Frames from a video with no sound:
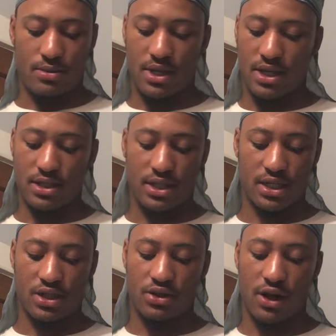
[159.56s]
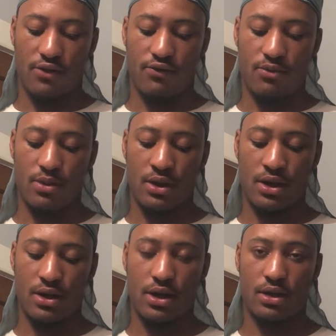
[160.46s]
man, that shit's stressful,
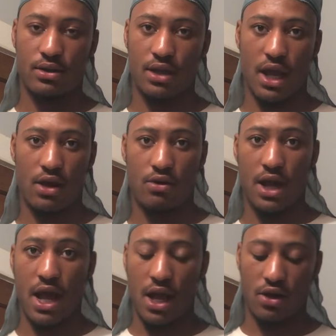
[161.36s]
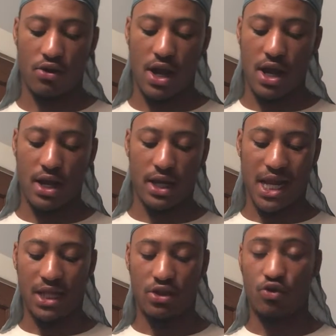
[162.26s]
bruh. I ain't gonna lie, I cried
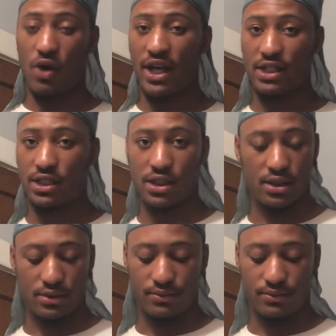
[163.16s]
like twice.